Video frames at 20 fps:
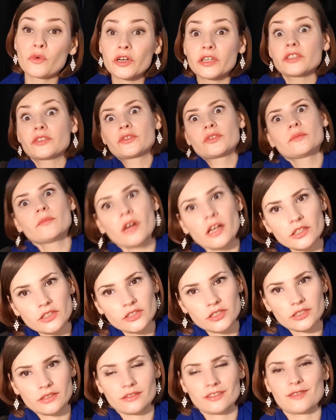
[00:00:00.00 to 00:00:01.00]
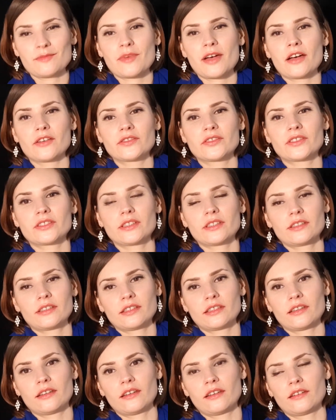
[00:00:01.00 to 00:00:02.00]
too much about
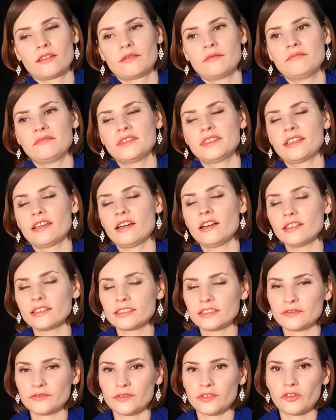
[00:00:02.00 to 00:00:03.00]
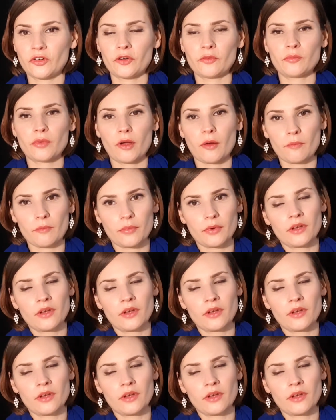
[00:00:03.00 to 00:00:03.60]
the health of her bump.